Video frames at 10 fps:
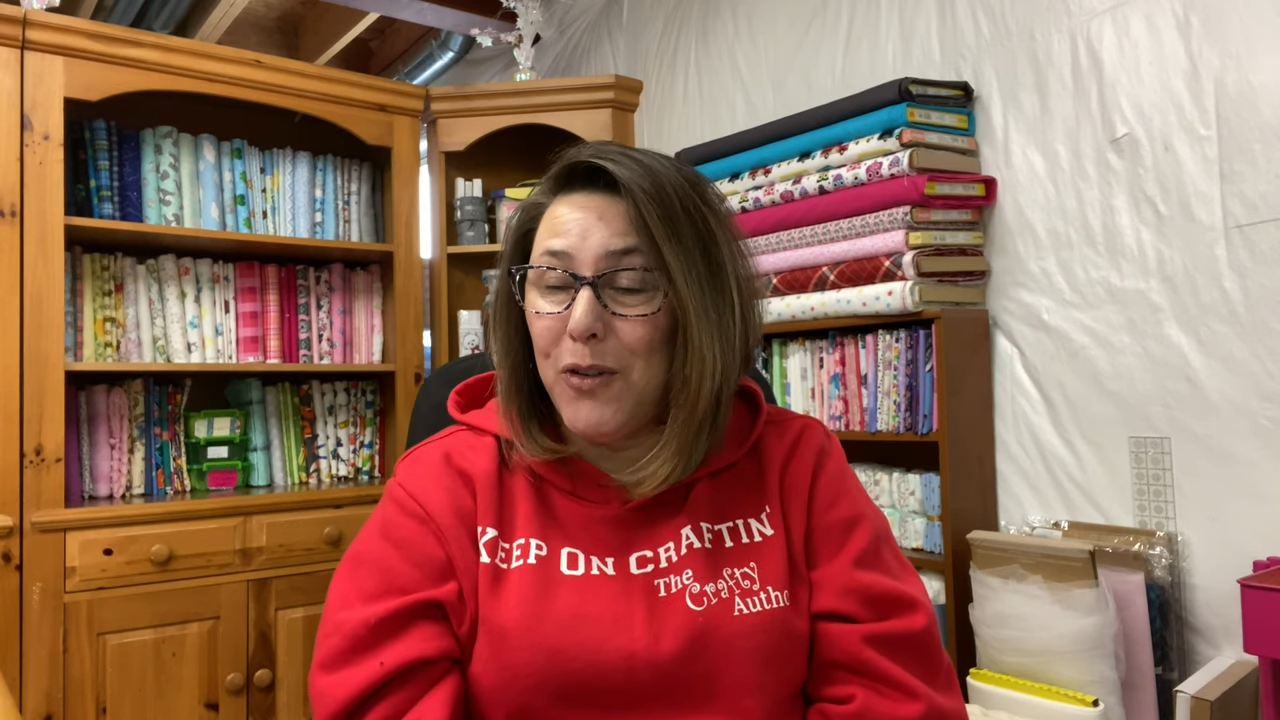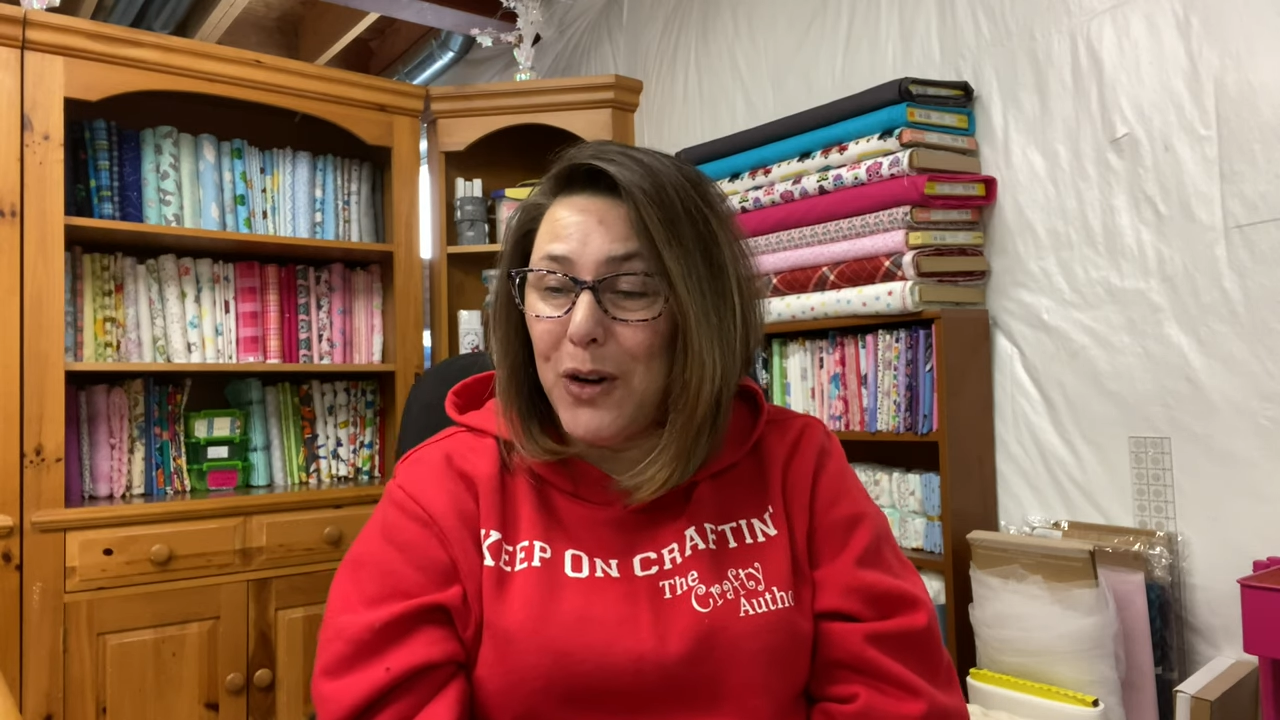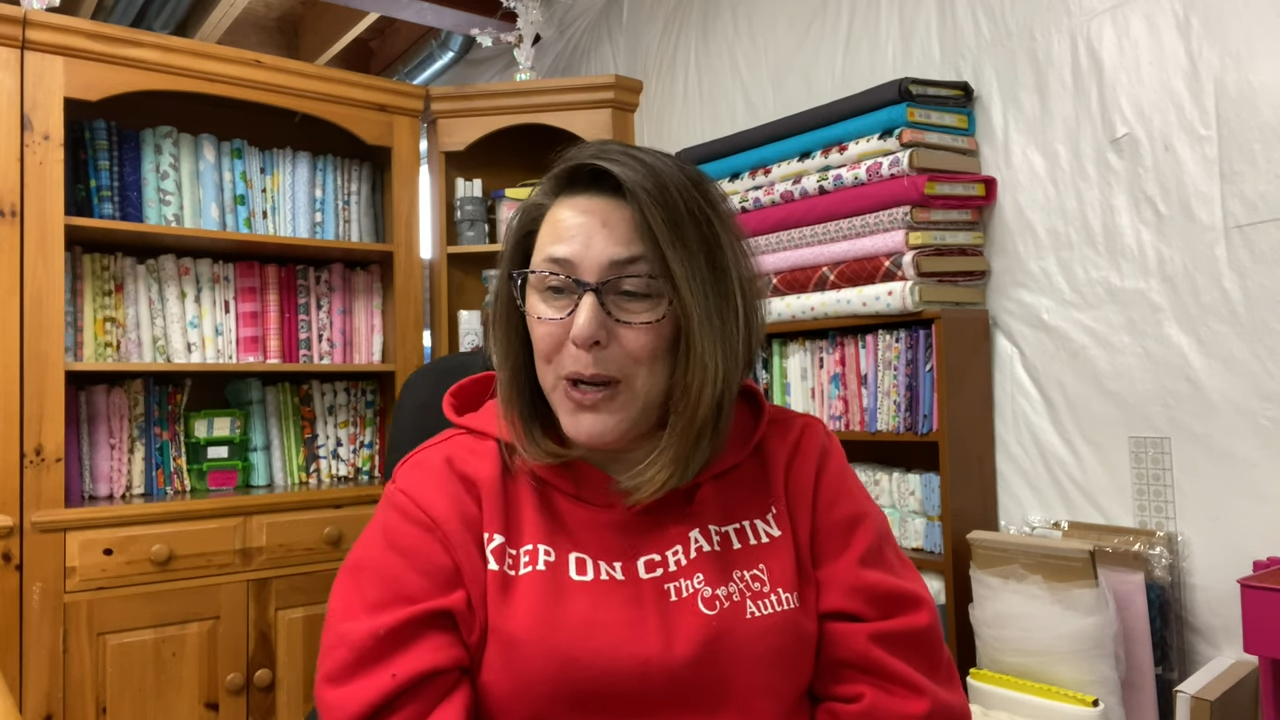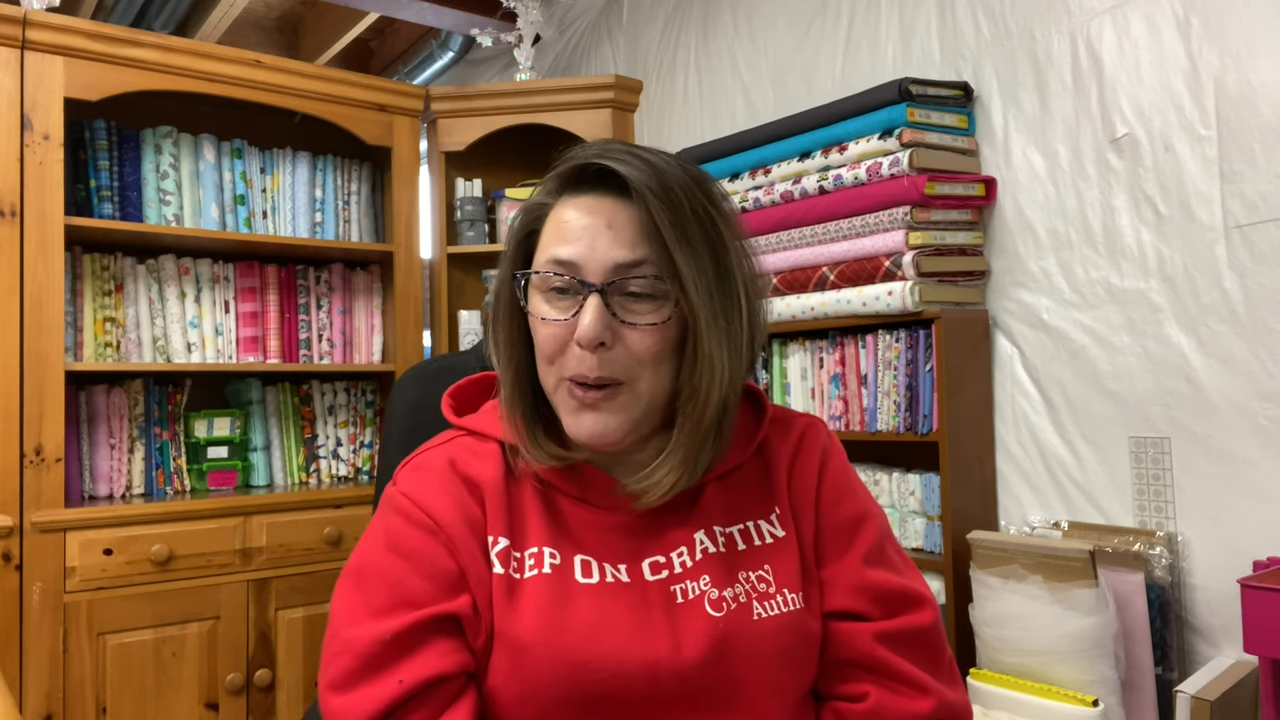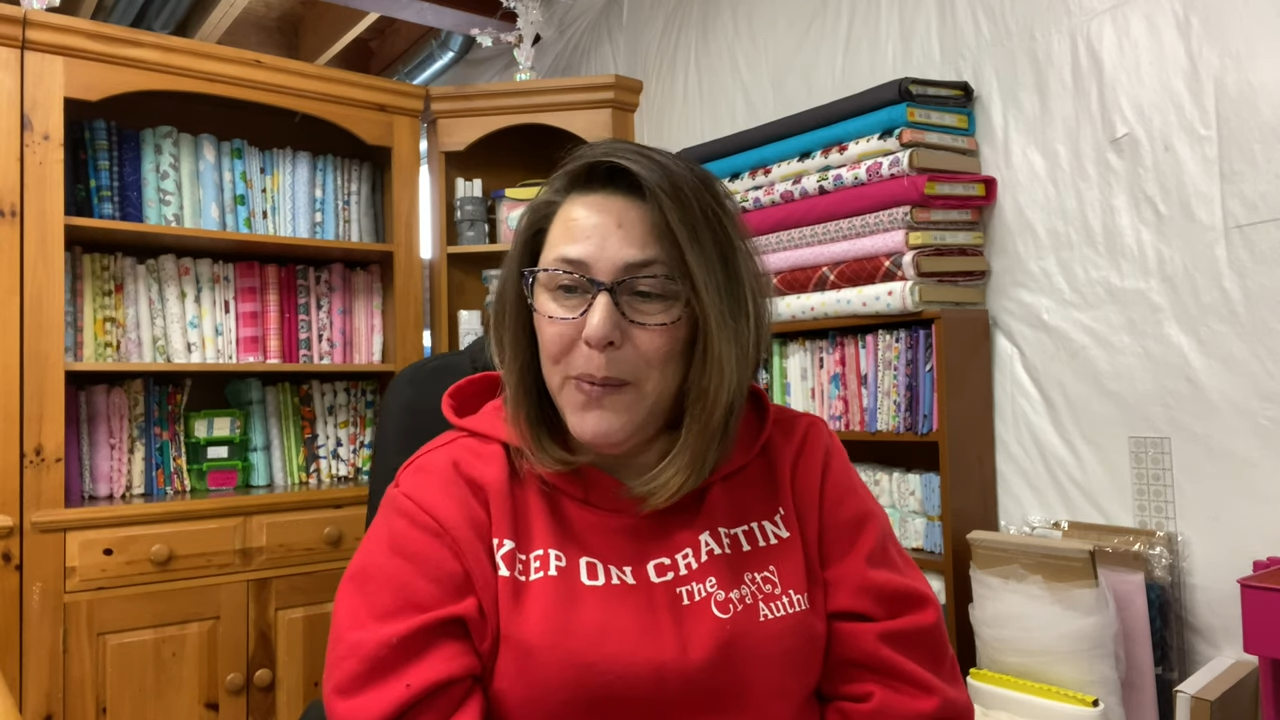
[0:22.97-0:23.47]
for
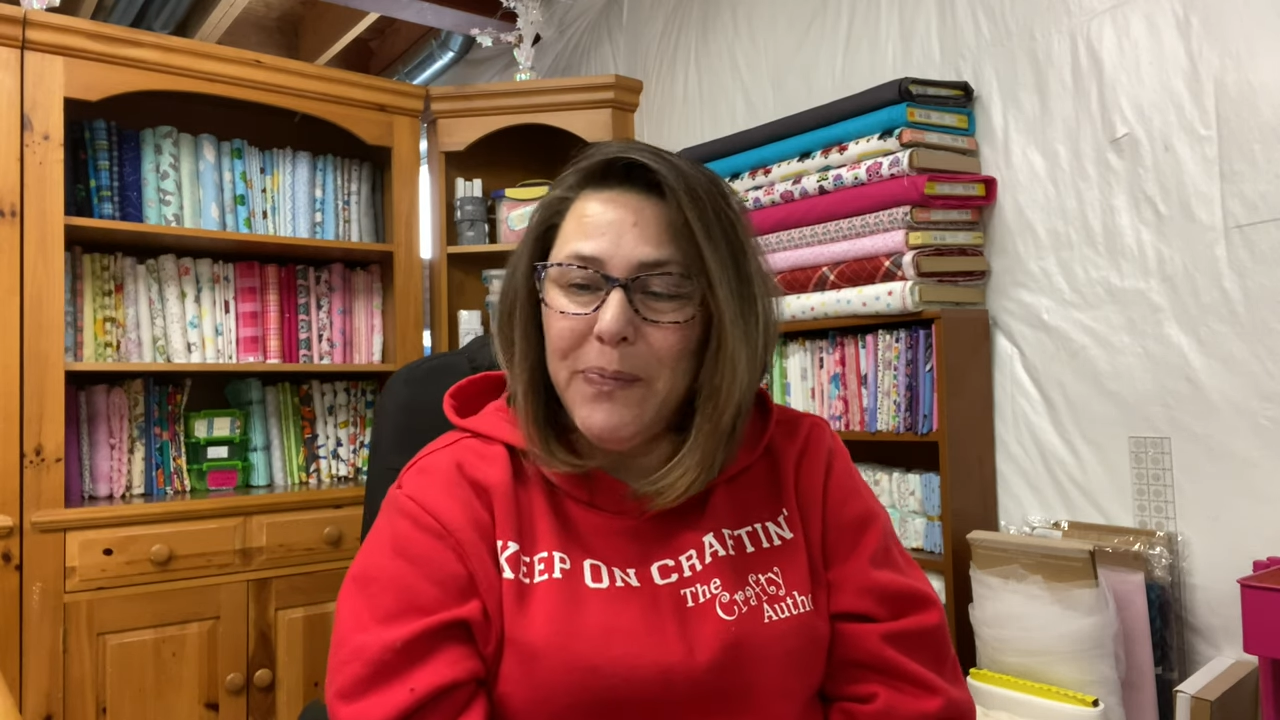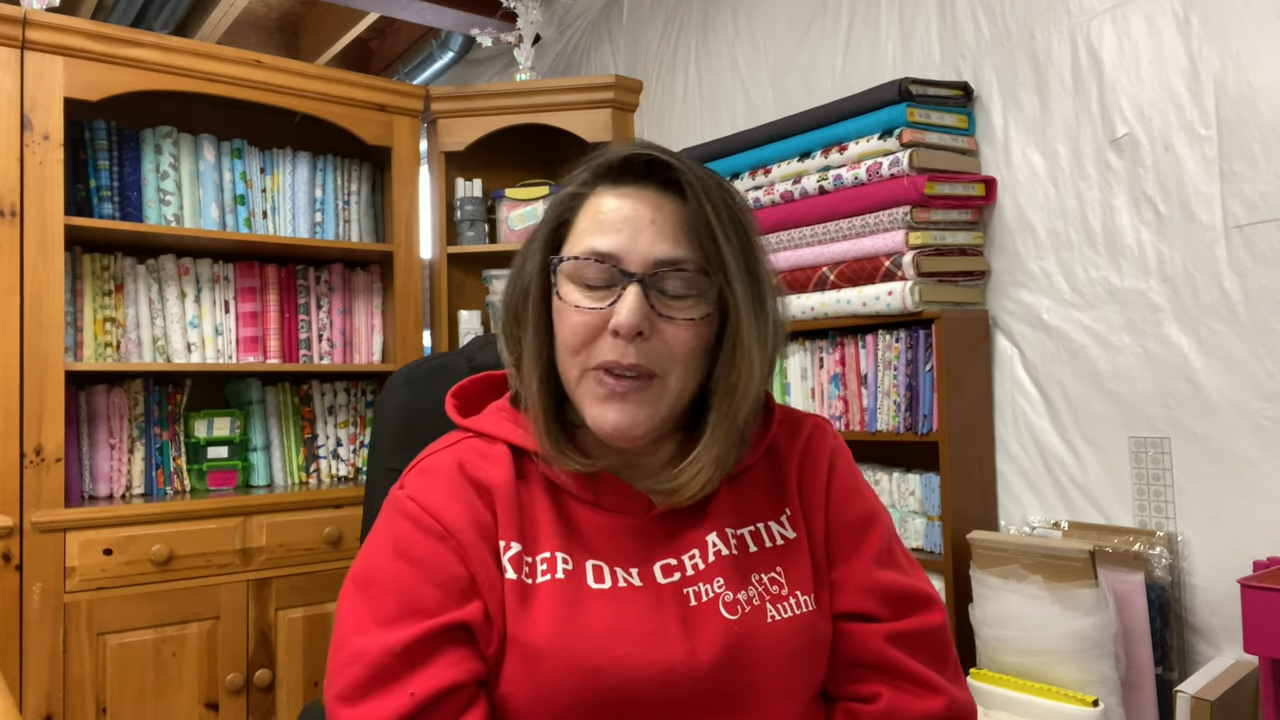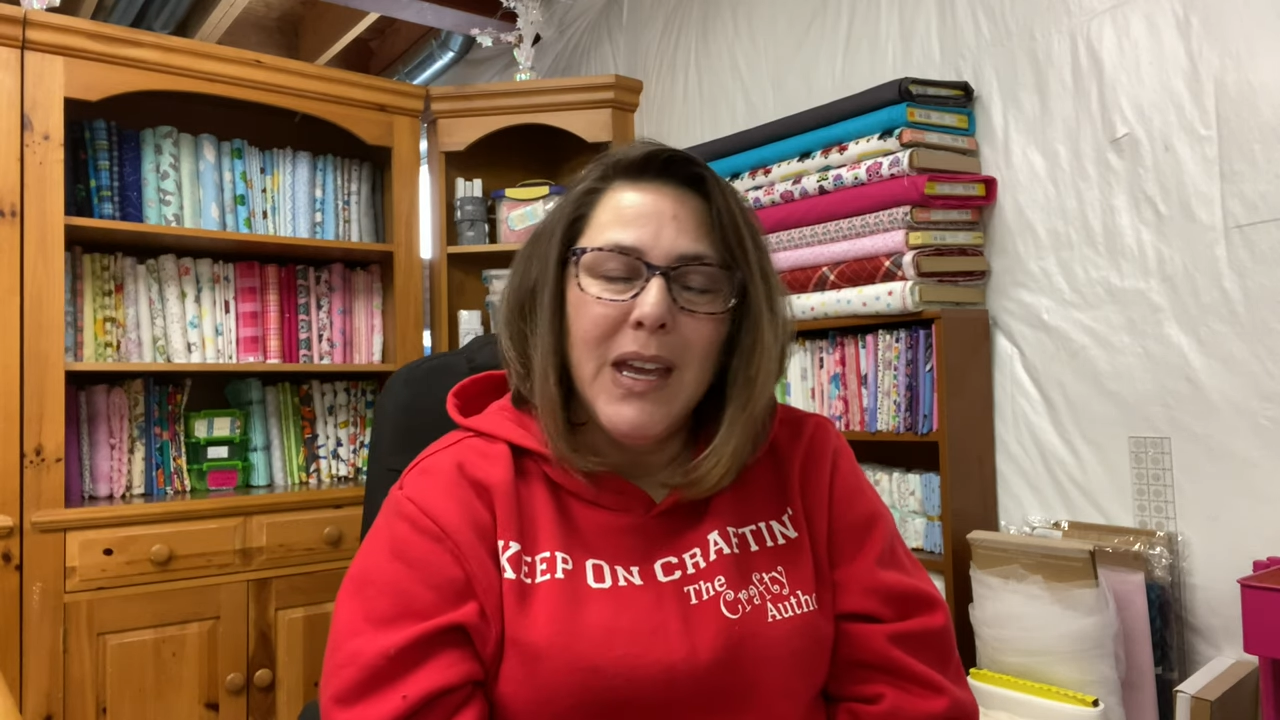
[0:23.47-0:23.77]
you.